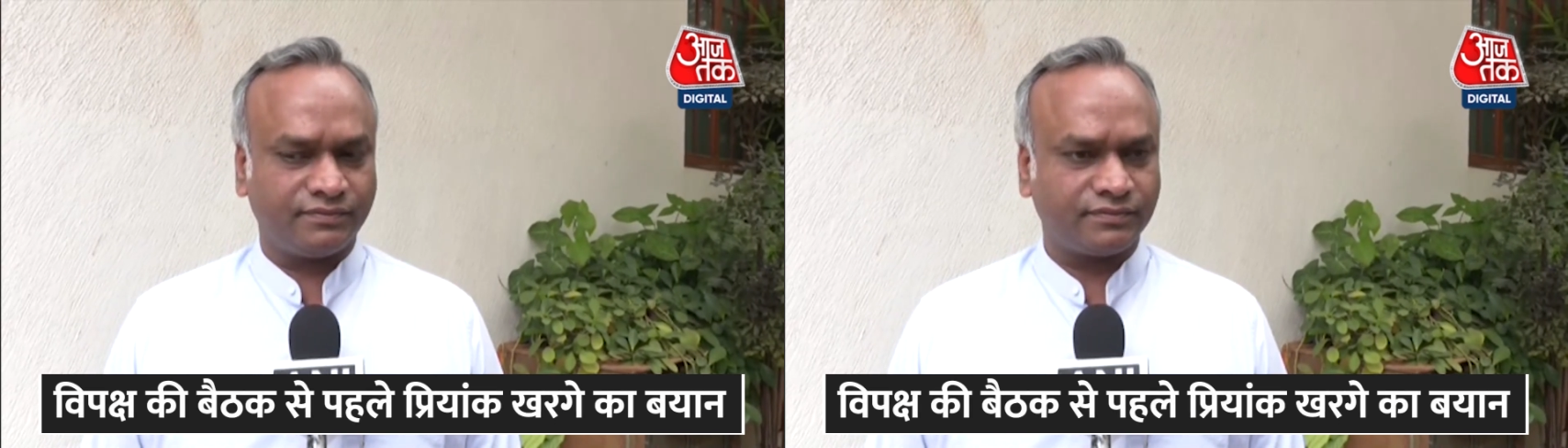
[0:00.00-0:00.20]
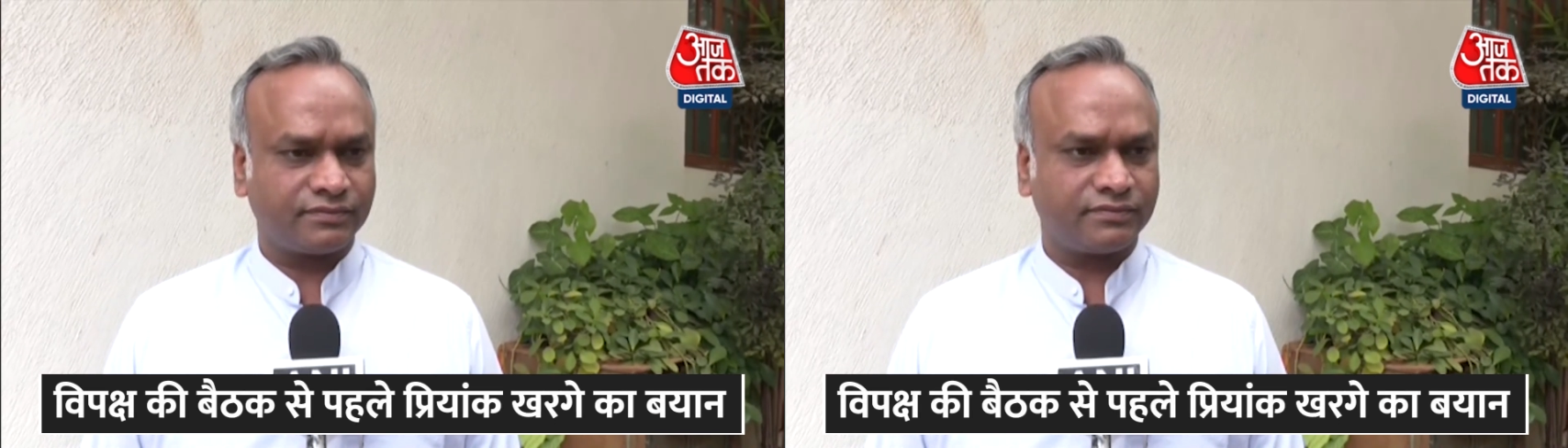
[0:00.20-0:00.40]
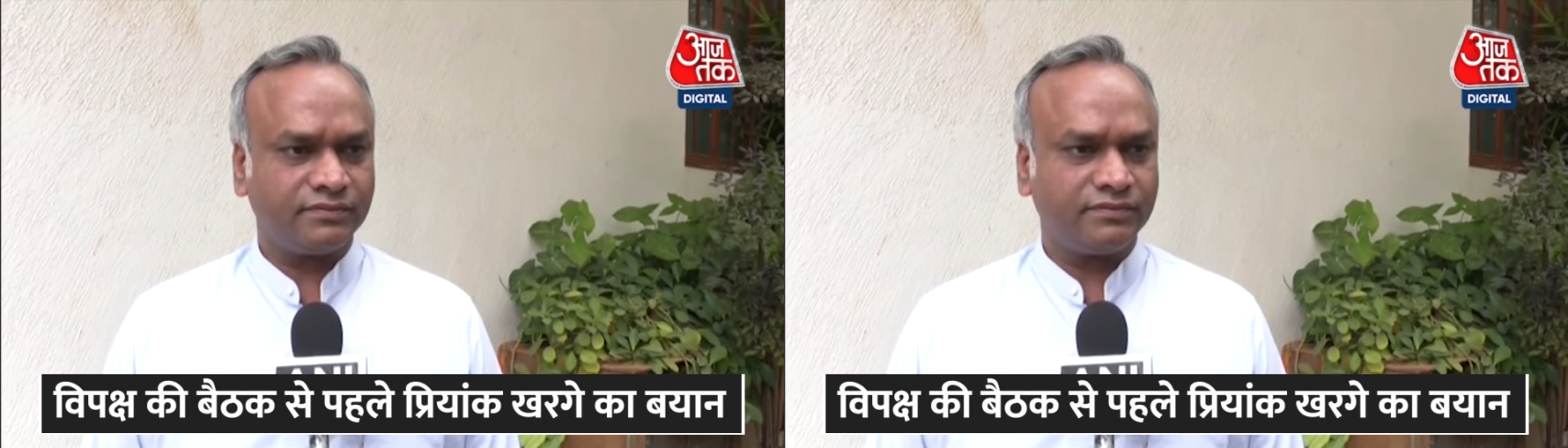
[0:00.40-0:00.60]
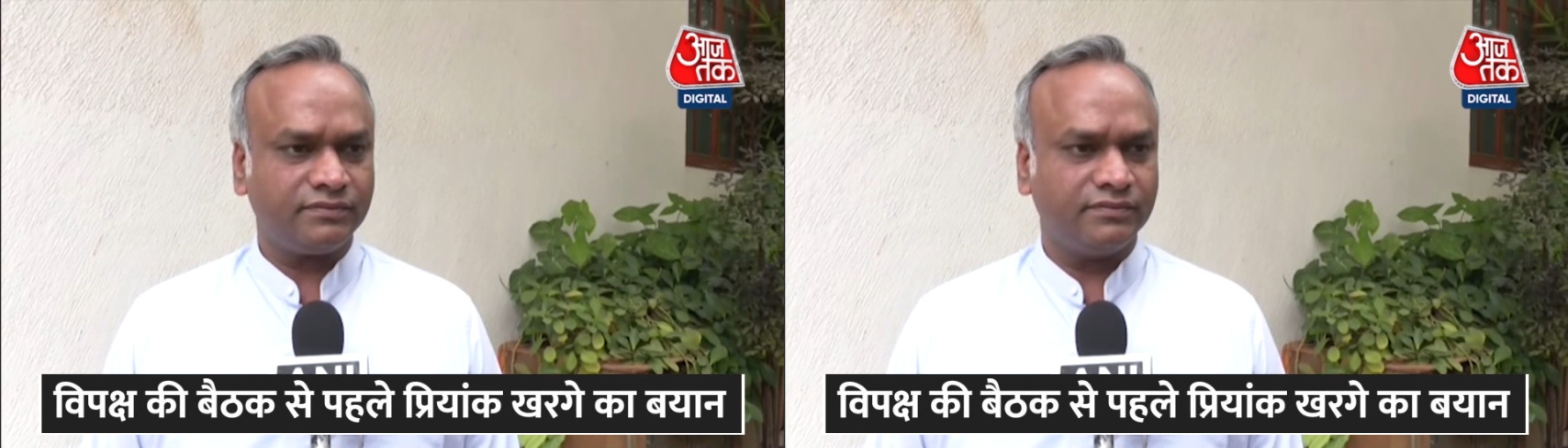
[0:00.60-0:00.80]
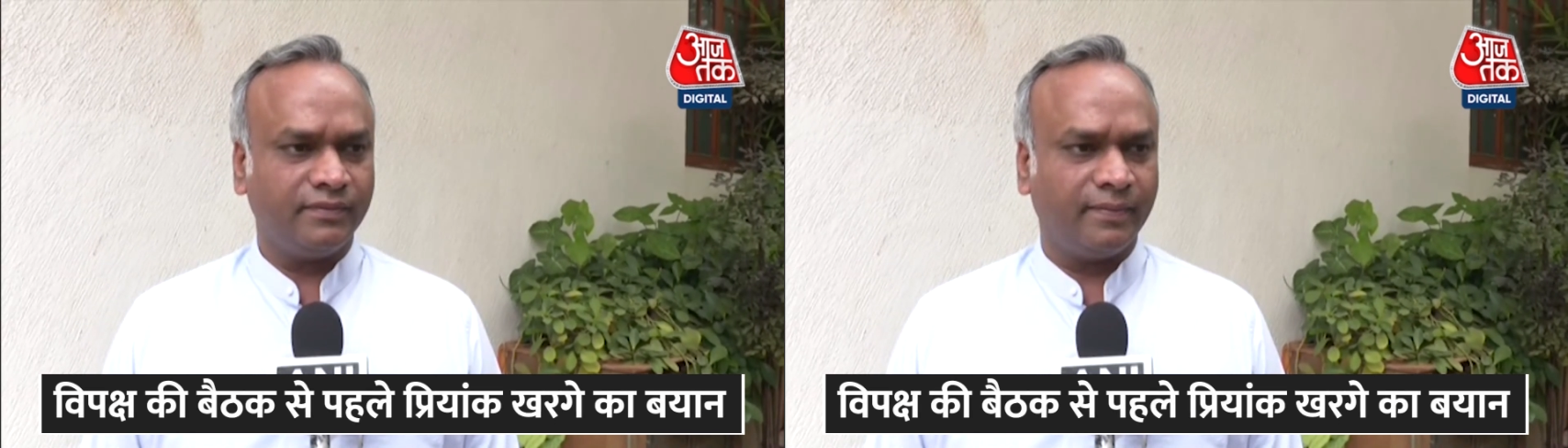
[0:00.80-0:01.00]
today's meeting as
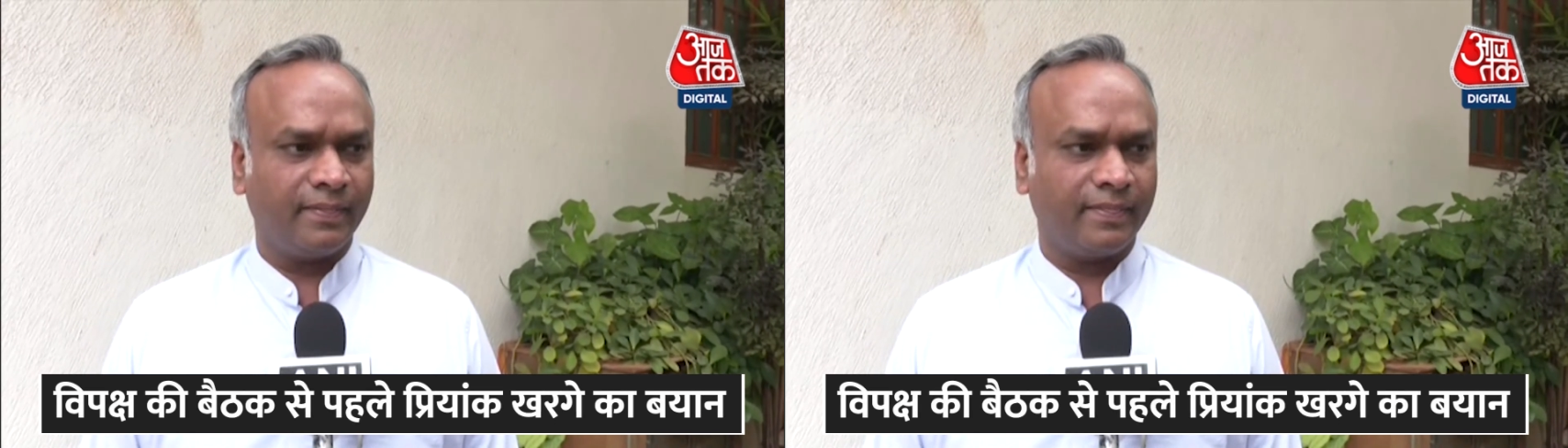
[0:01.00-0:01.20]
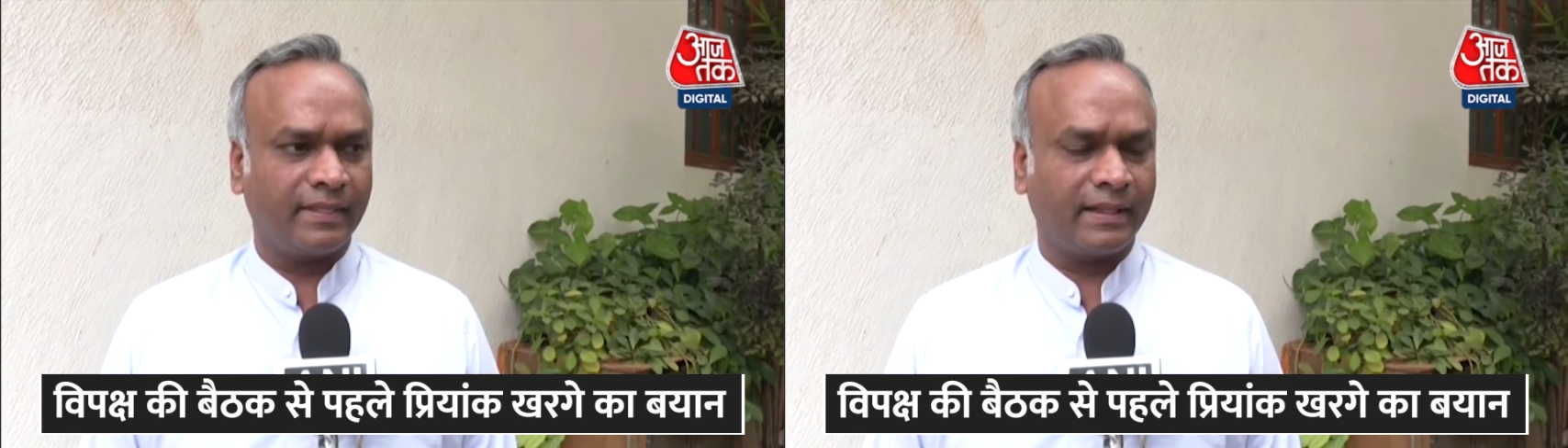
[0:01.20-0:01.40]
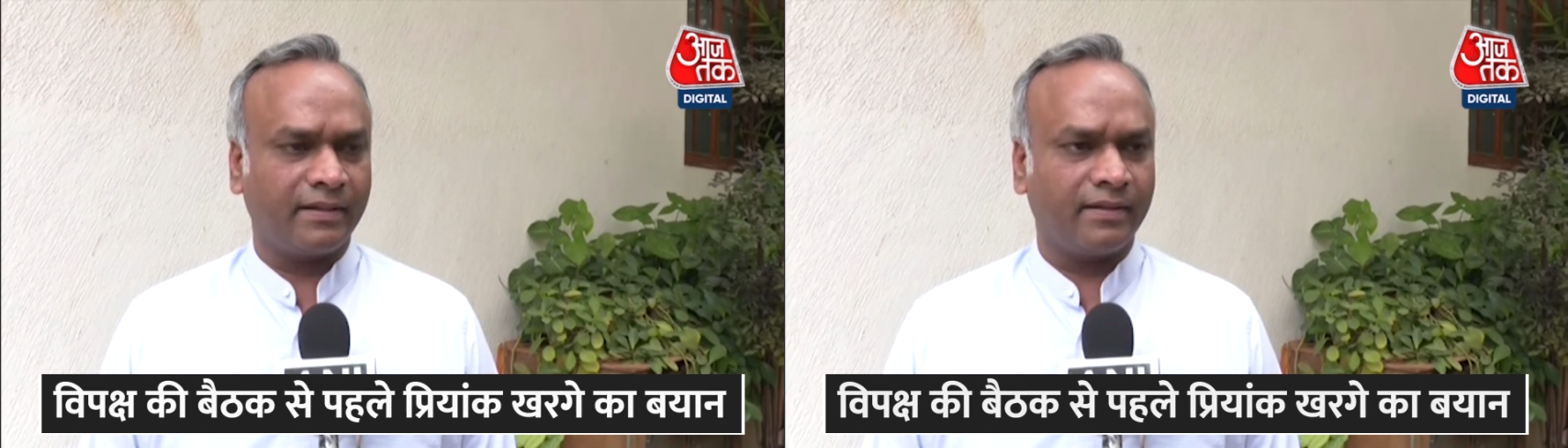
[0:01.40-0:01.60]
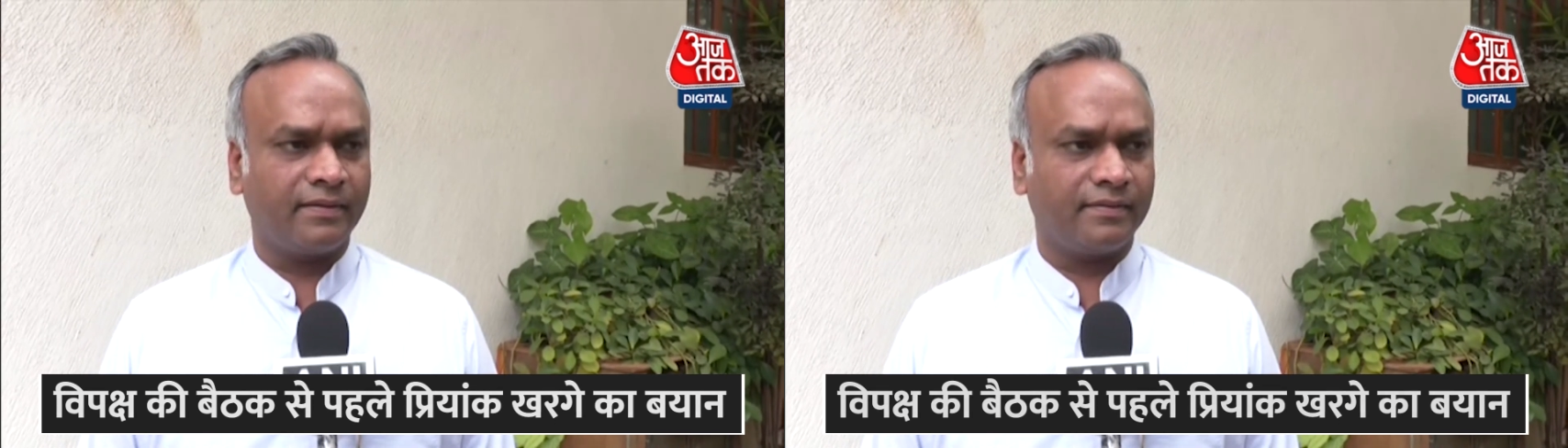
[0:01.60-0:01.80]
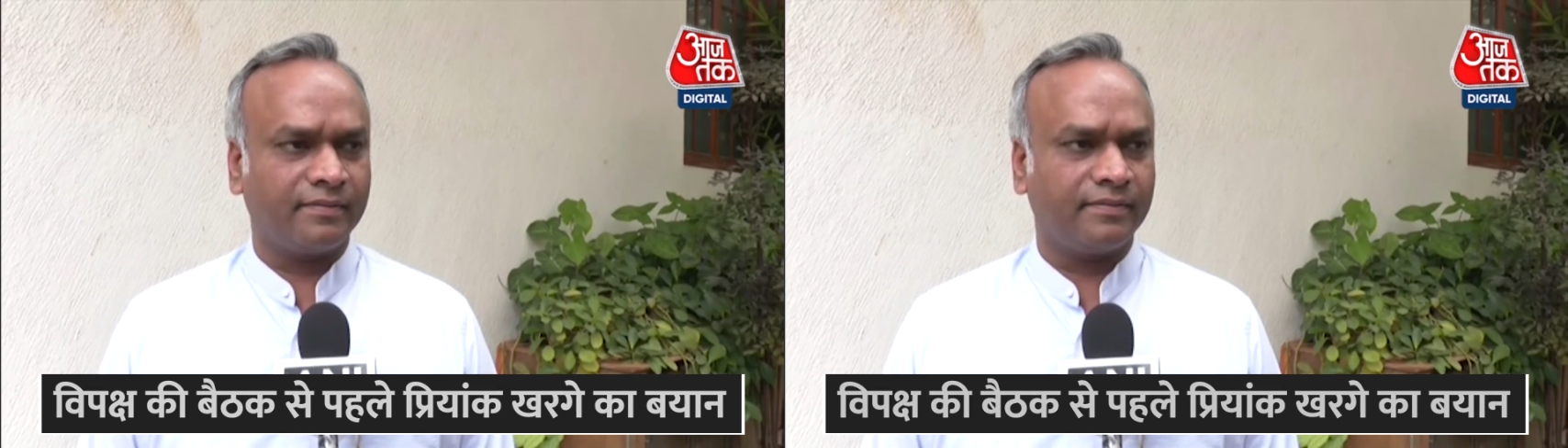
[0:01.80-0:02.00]
Kejriwal and others